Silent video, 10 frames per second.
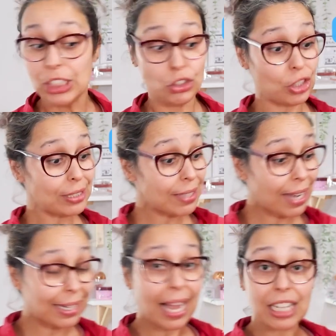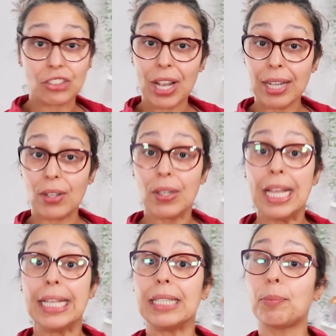Just like Agile,
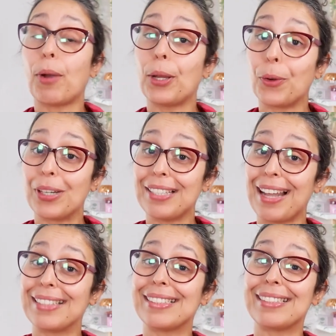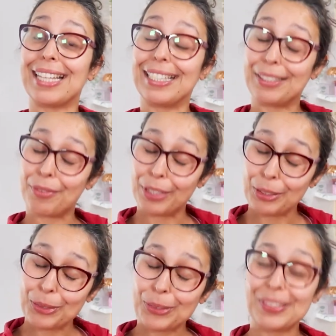it prioritizes
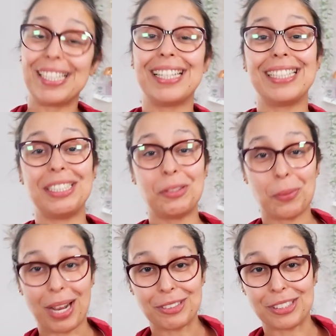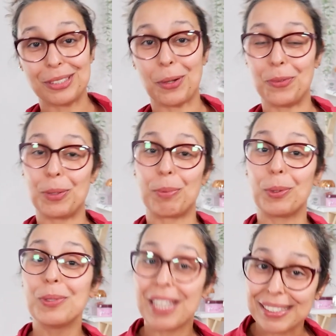individuals and interactions over
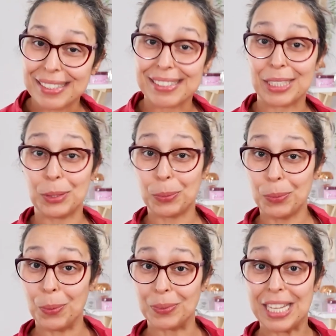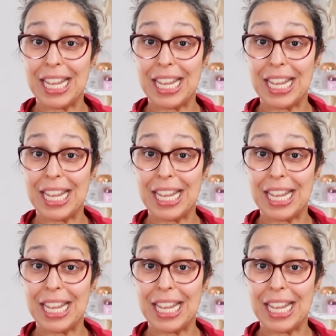processes and tools.